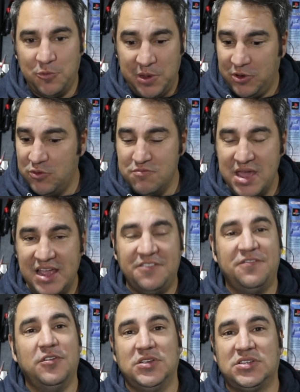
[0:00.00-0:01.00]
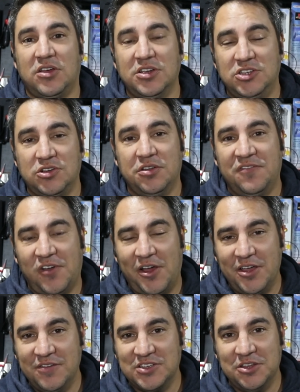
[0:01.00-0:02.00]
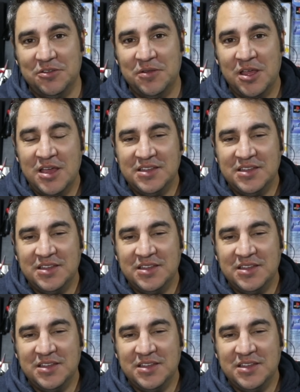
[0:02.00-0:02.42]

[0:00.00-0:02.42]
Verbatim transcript: of people who made full-size Johnny Fives and